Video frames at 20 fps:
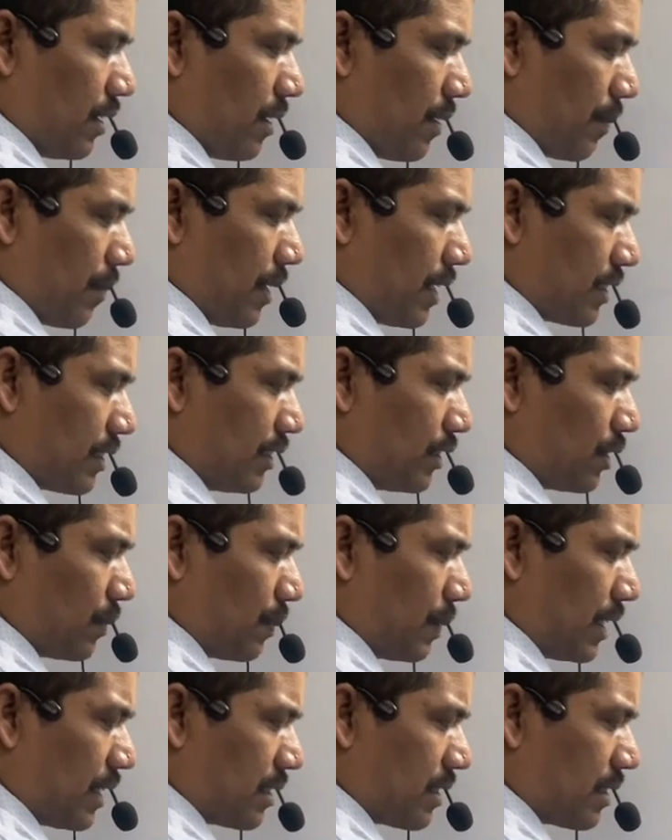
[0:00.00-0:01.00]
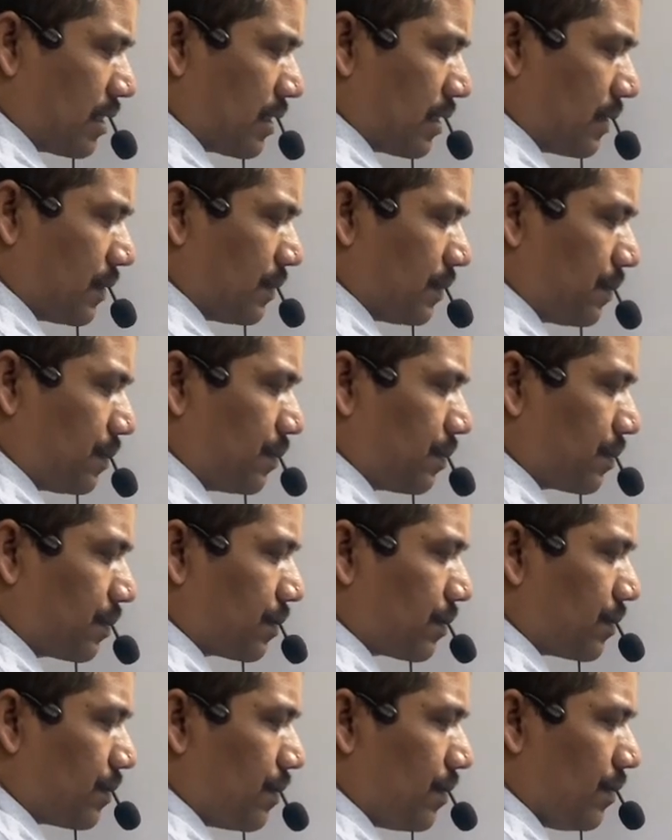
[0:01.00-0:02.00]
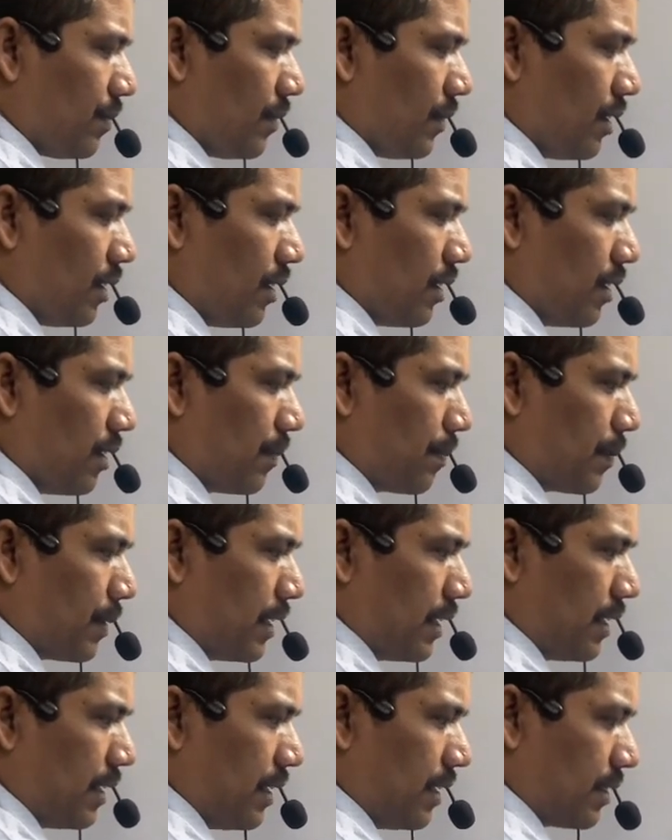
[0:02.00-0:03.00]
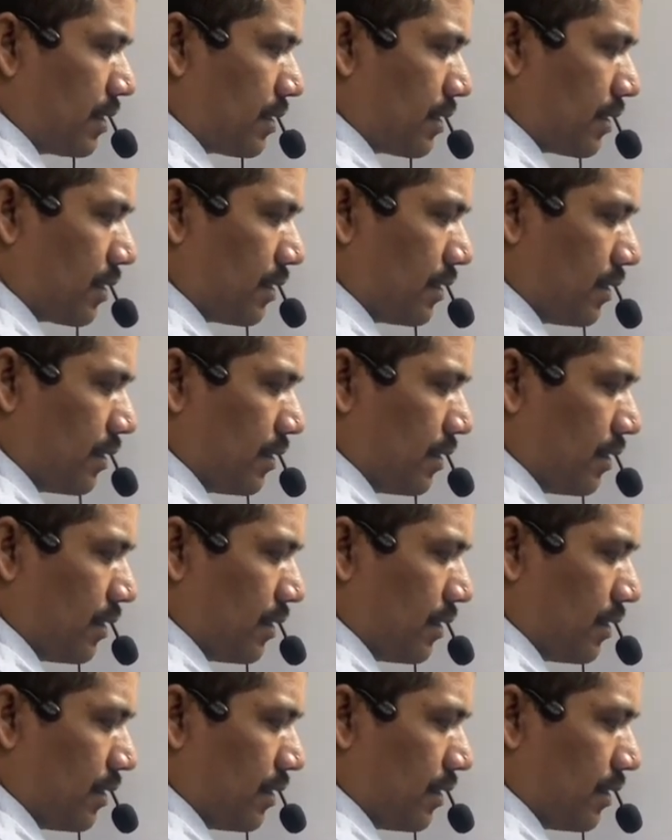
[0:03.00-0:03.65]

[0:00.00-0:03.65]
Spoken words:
Plus into plus, plus.